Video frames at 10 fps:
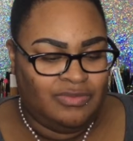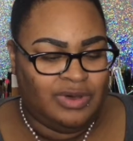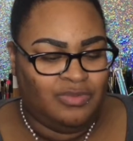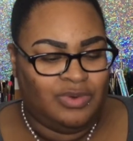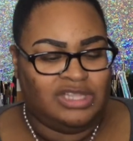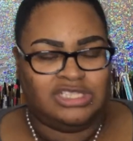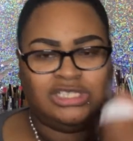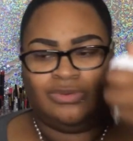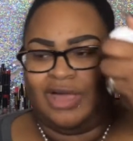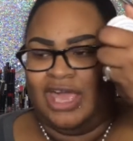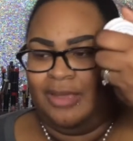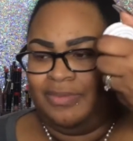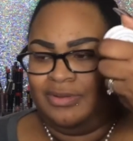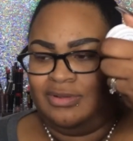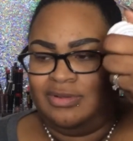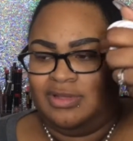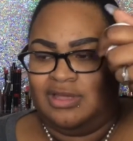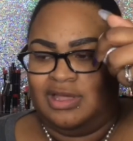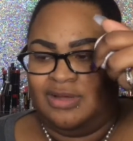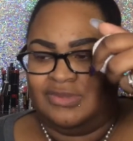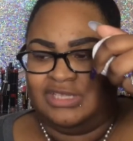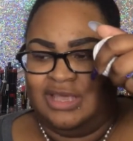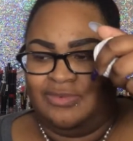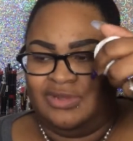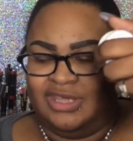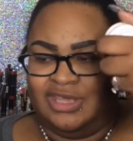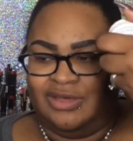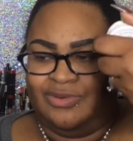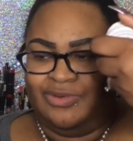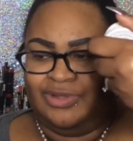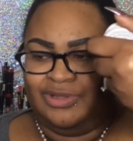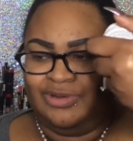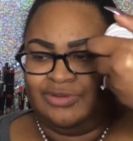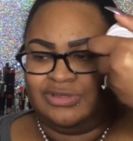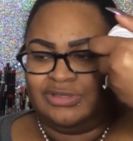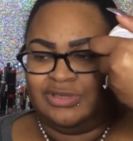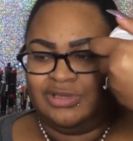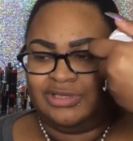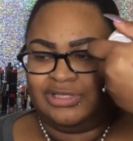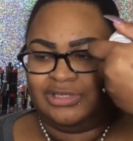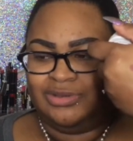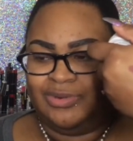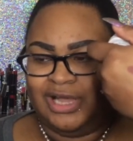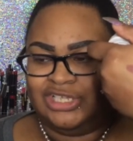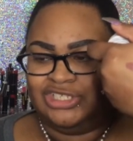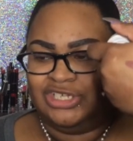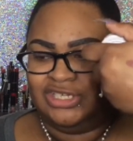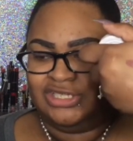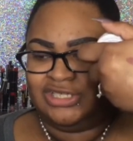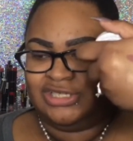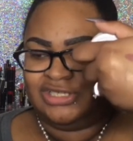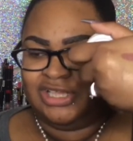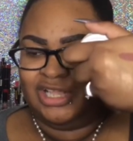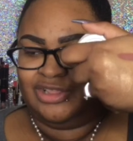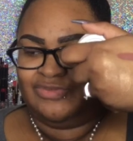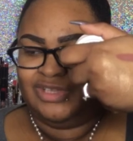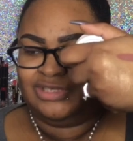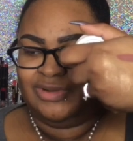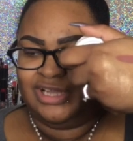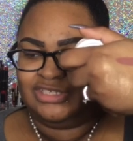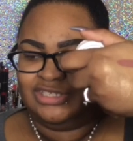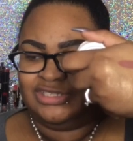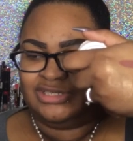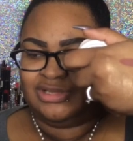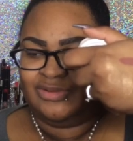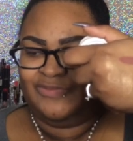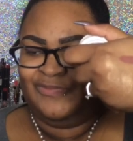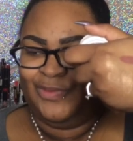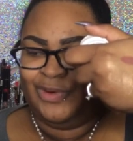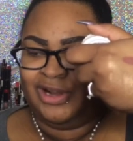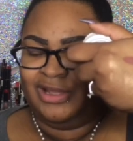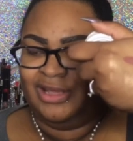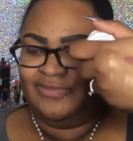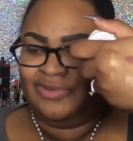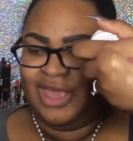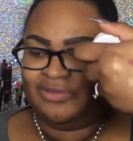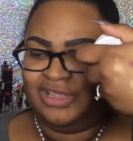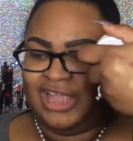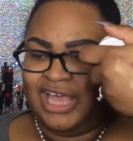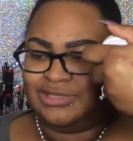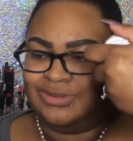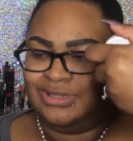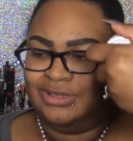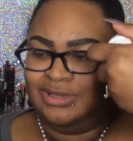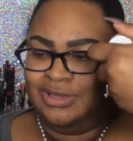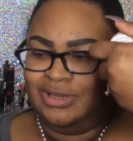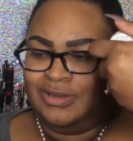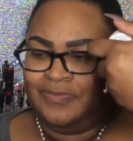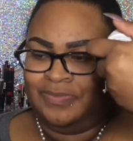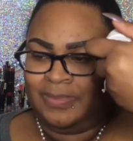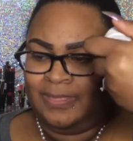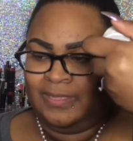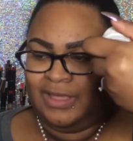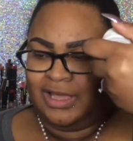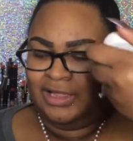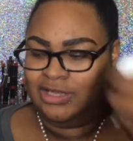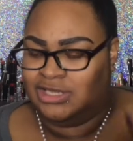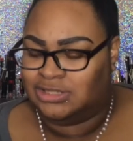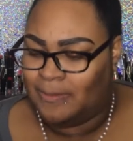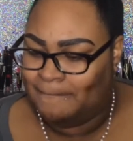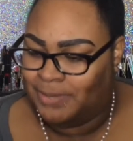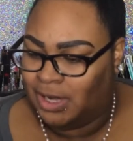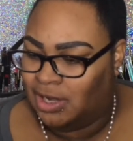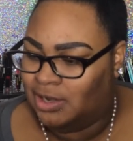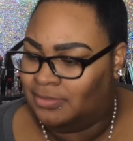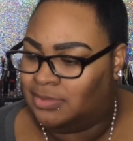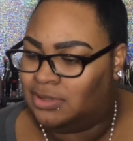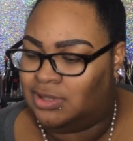With one swipe, I was able to get all of those swatches, like 3 swatches, 4, and you count the last one. That color is a bomb.